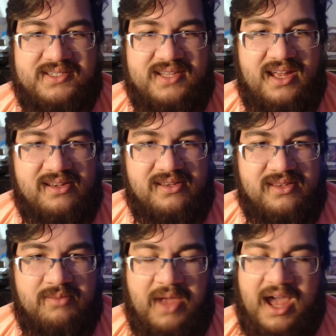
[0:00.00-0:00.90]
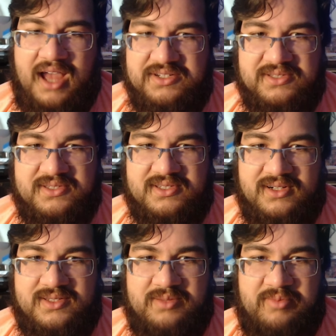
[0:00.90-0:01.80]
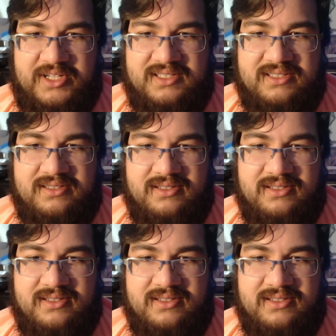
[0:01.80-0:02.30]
had the passion start to build.